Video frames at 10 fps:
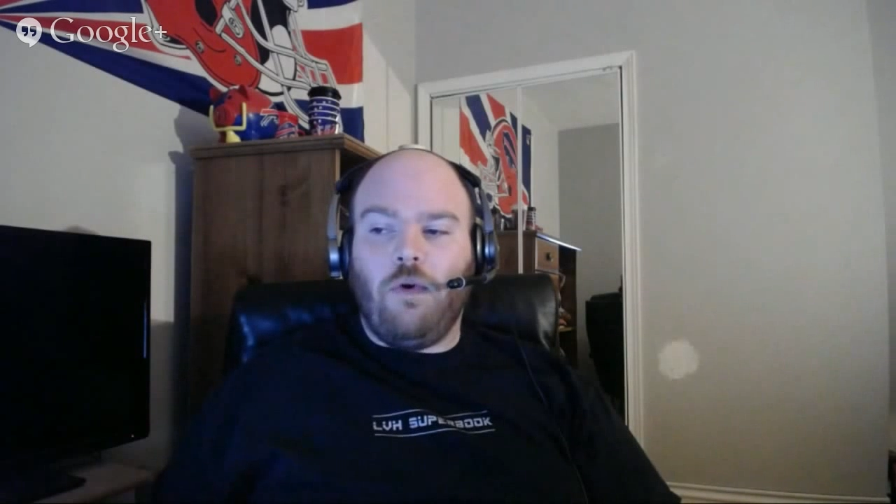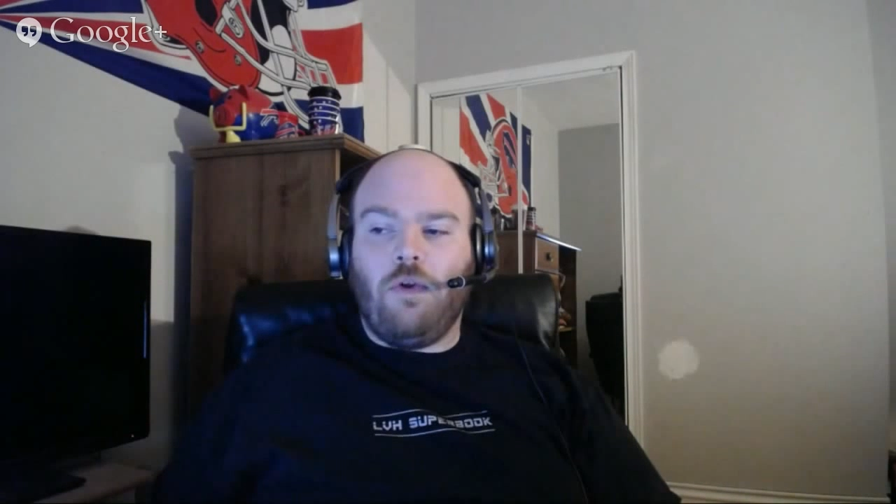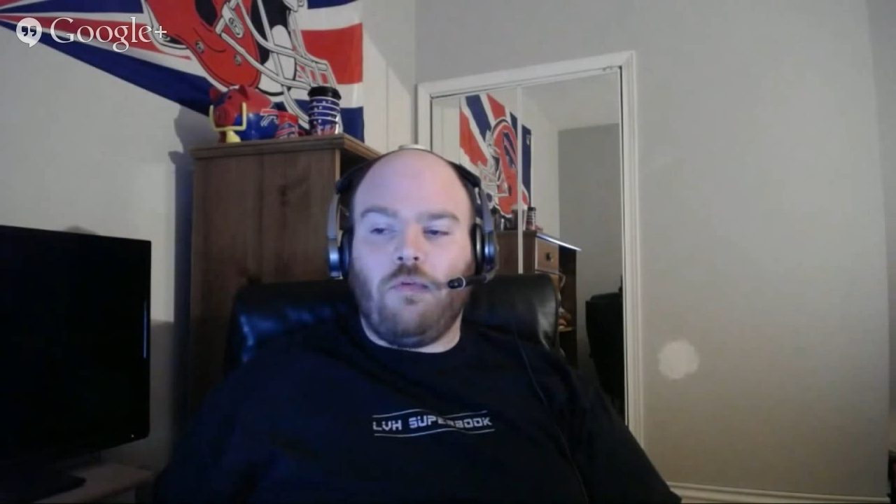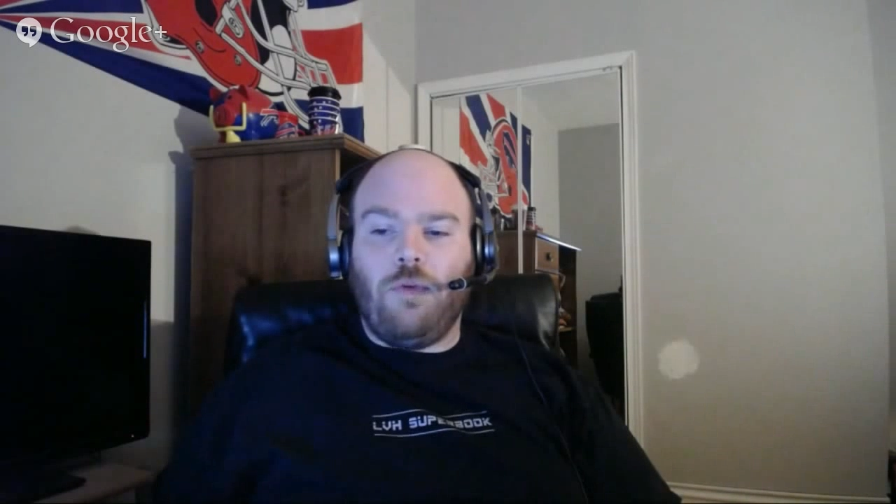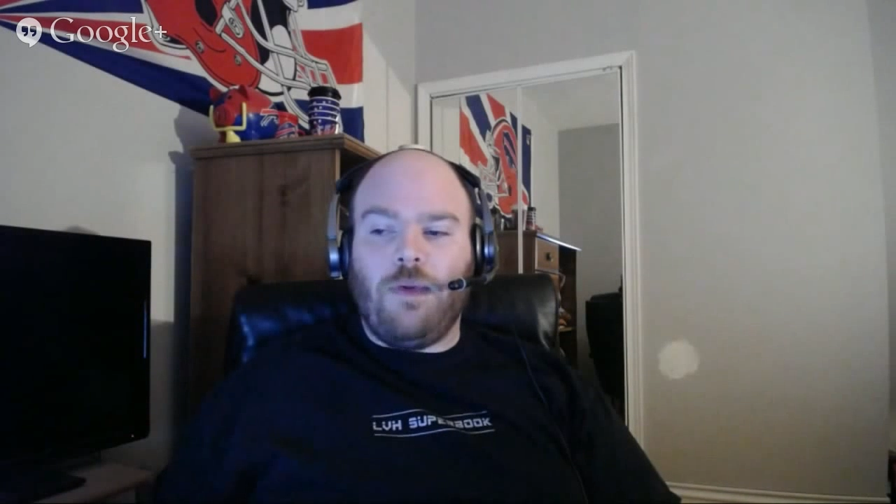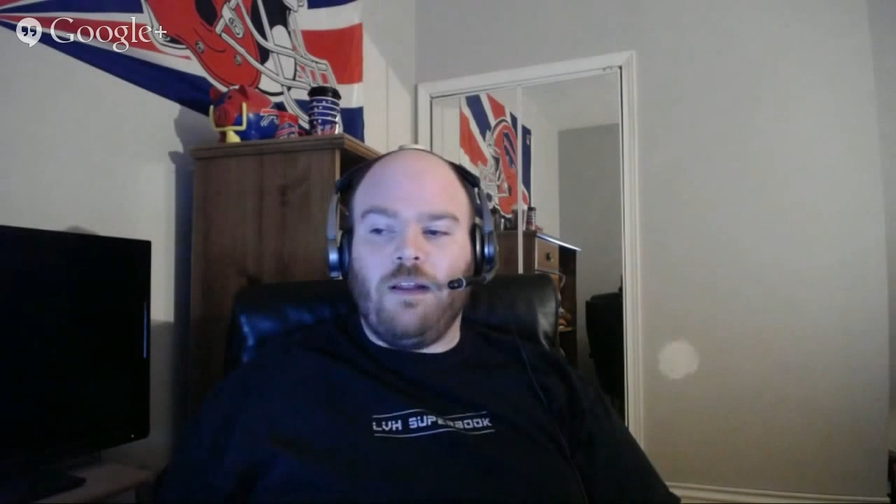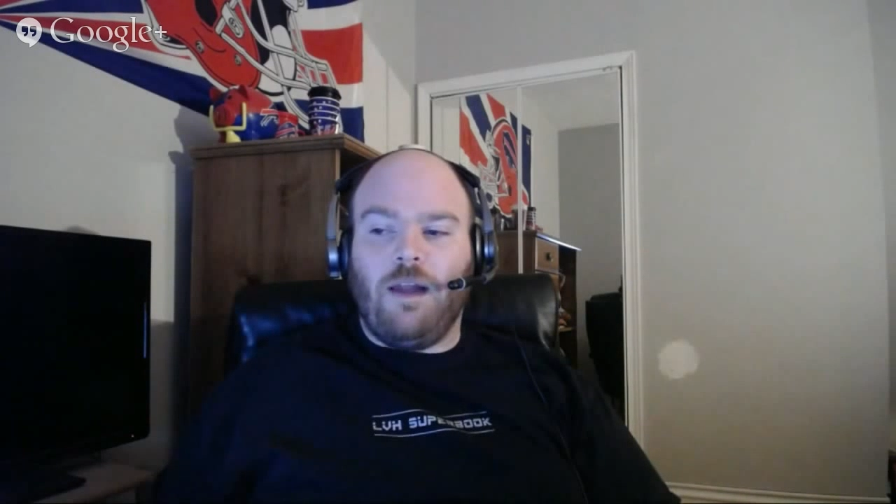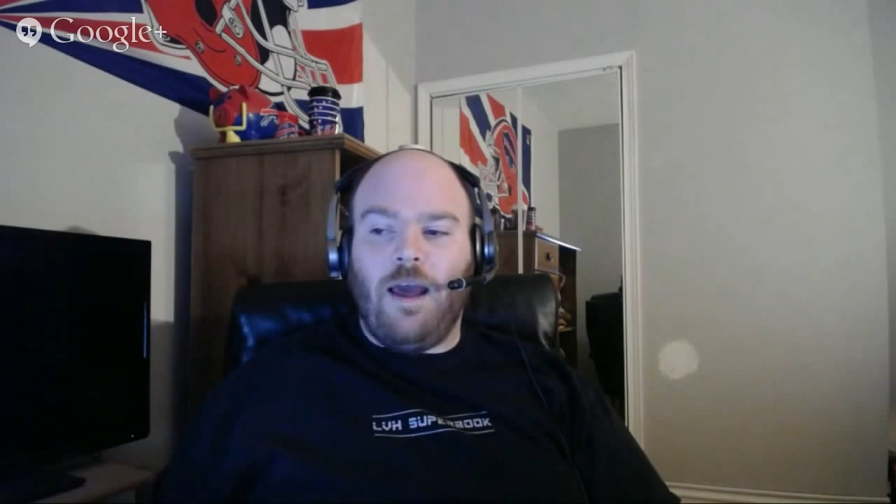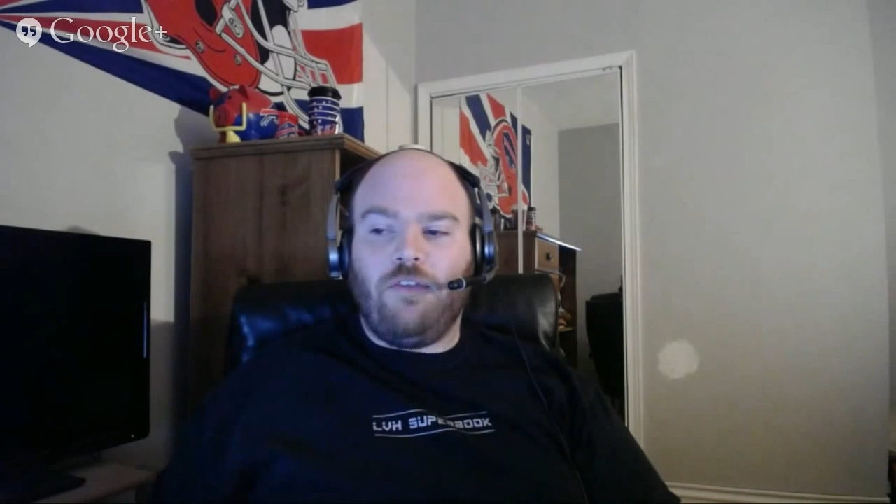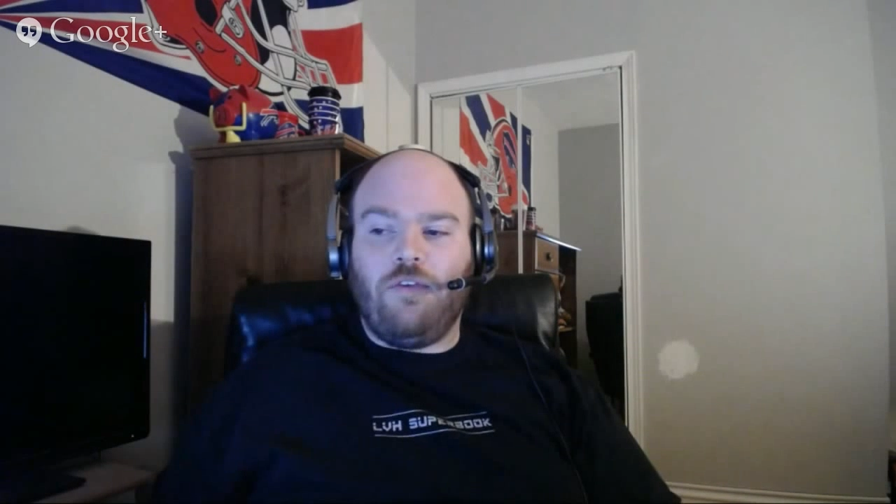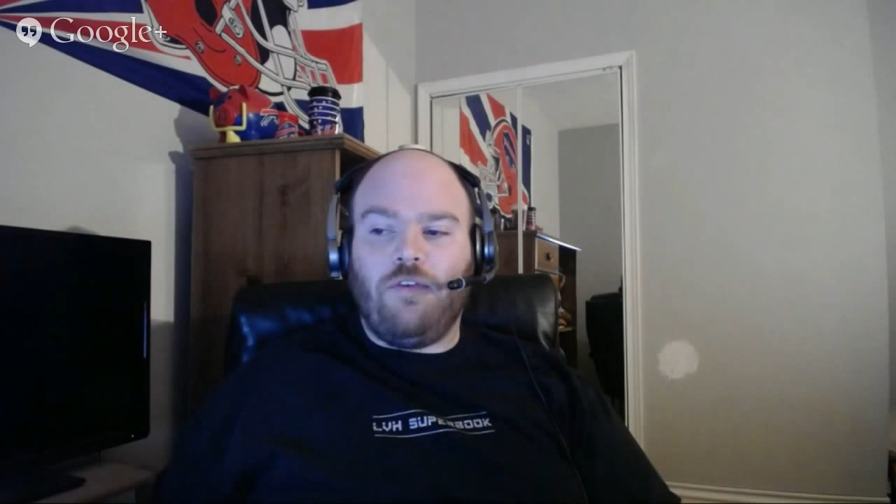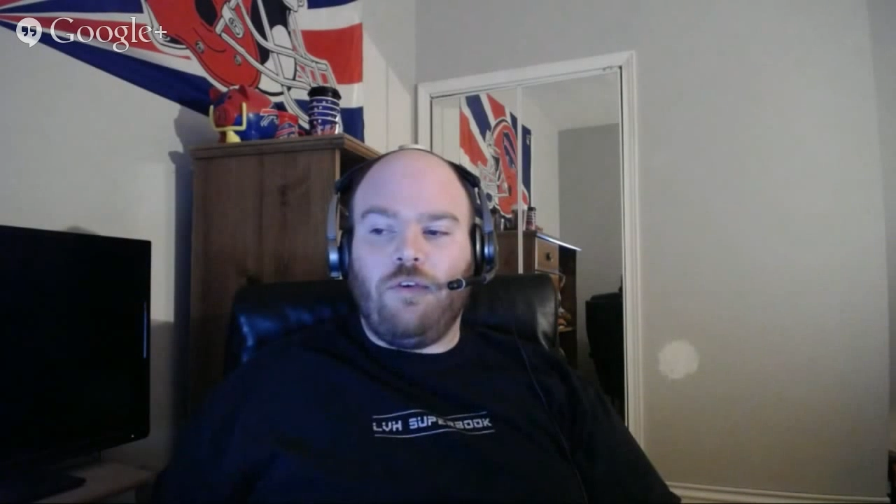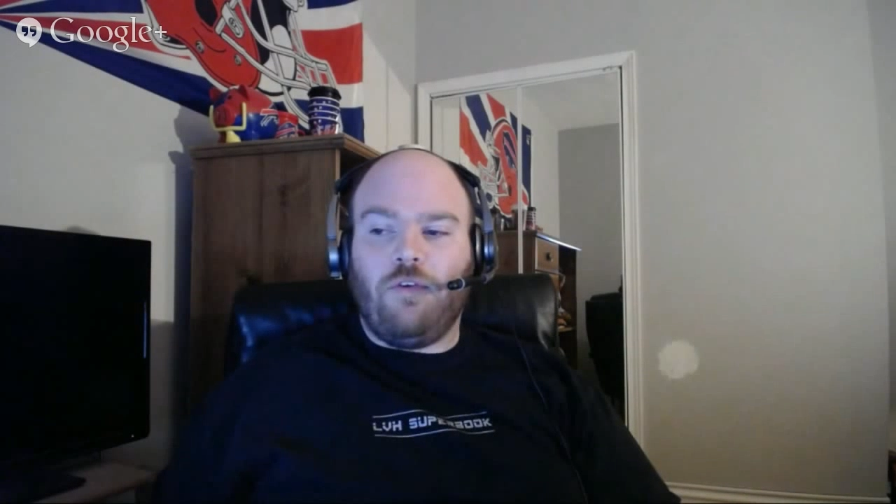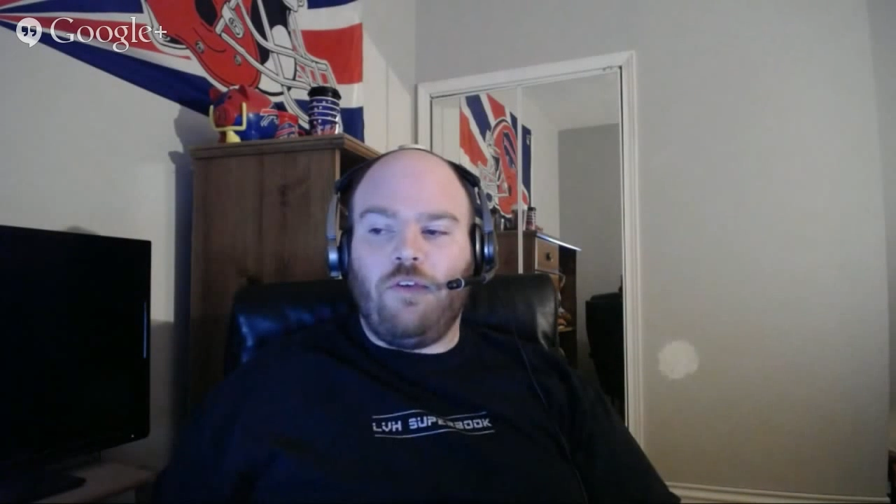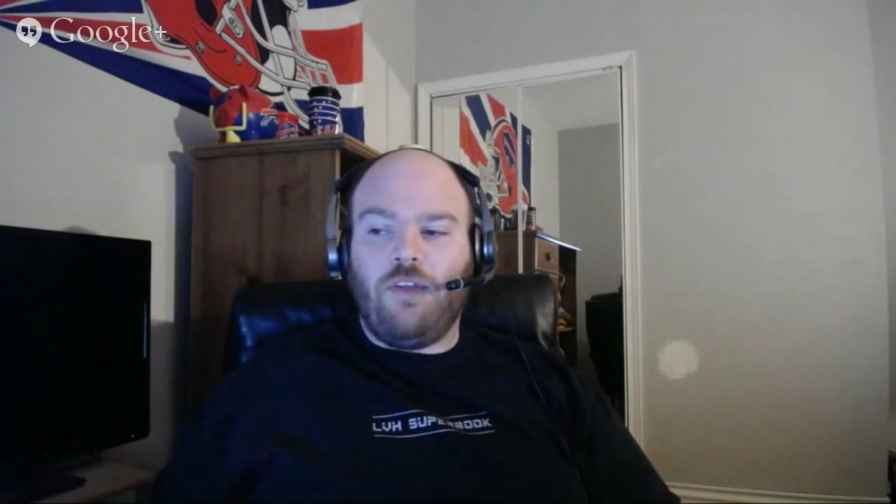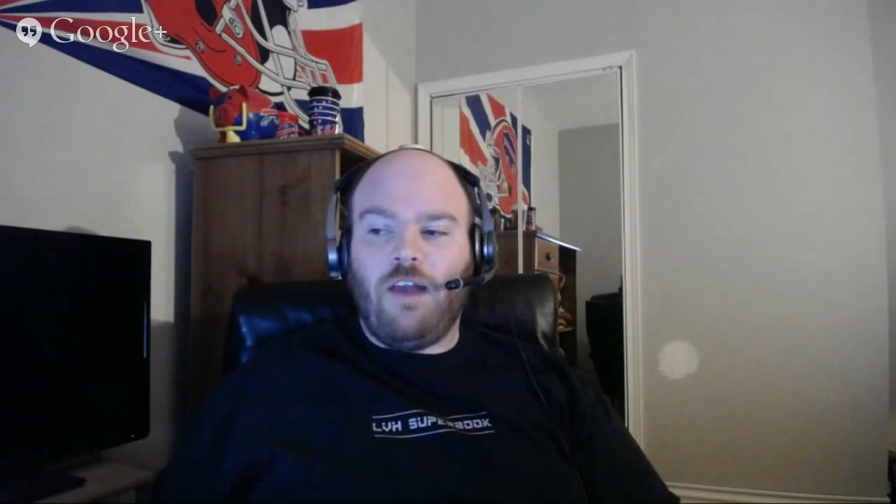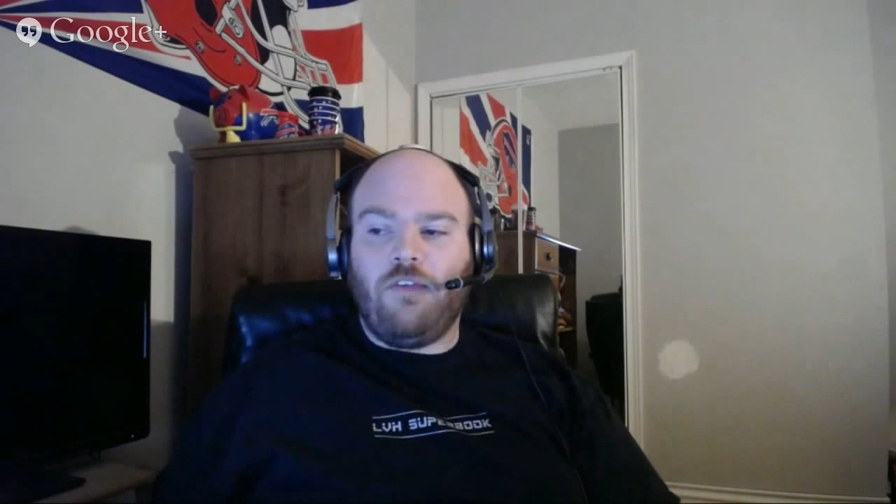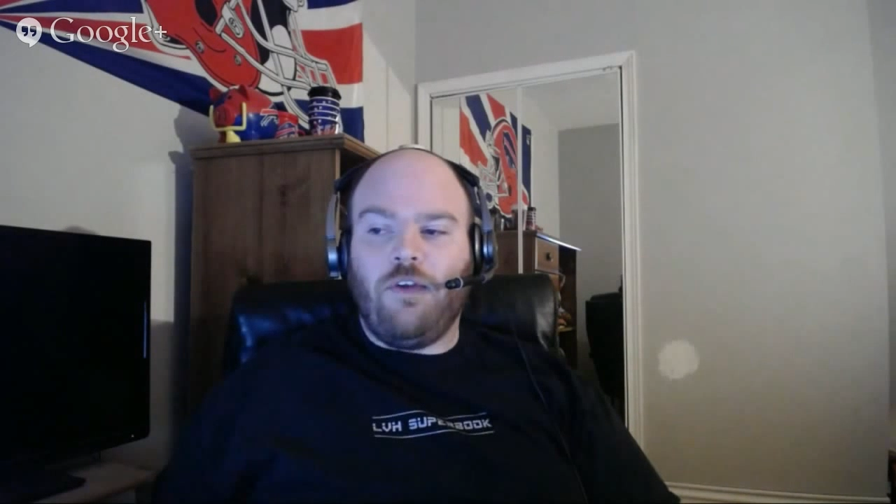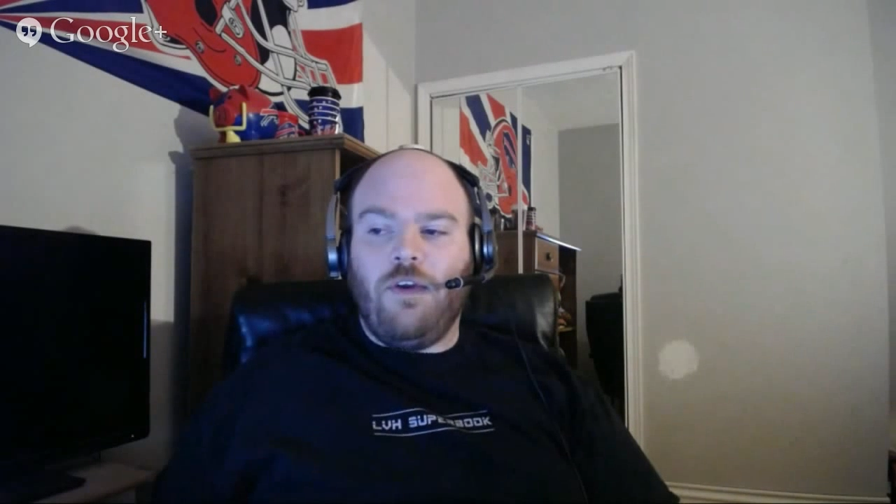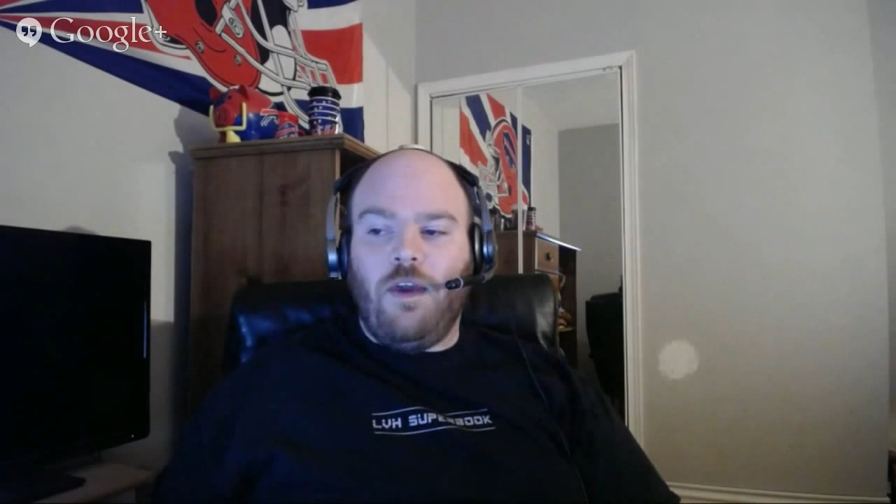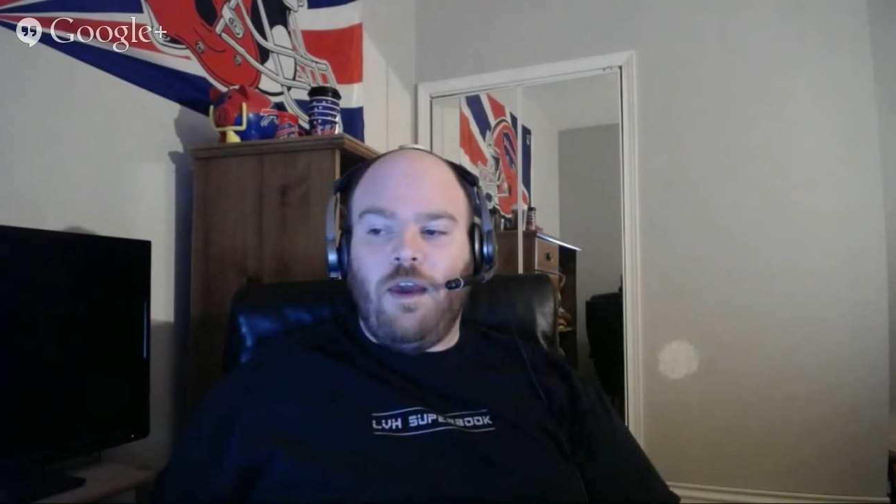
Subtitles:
going to repeat last year's success,